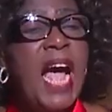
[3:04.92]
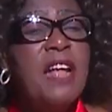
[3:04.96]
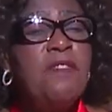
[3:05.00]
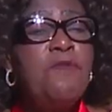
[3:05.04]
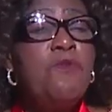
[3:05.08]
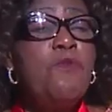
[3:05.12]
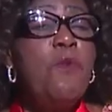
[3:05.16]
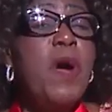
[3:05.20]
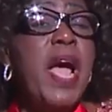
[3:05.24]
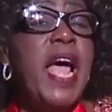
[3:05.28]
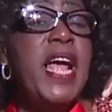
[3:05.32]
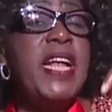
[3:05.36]

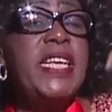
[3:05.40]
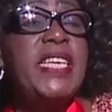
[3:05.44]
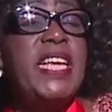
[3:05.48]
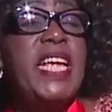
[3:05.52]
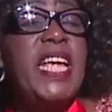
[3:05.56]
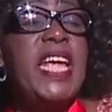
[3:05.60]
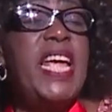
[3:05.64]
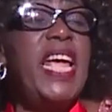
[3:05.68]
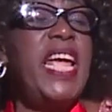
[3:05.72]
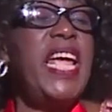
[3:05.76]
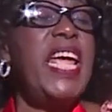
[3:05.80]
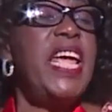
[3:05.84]
And
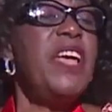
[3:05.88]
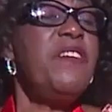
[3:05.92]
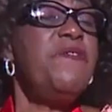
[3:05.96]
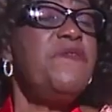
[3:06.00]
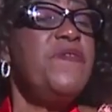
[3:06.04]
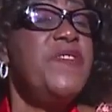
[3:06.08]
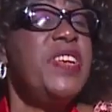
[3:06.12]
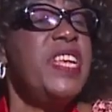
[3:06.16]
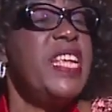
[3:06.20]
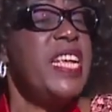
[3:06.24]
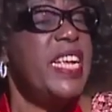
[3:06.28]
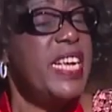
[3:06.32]
when the
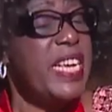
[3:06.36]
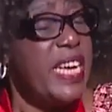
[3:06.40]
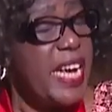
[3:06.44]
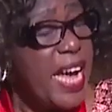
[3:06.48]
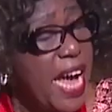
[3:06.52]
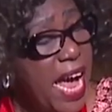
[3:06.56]
evening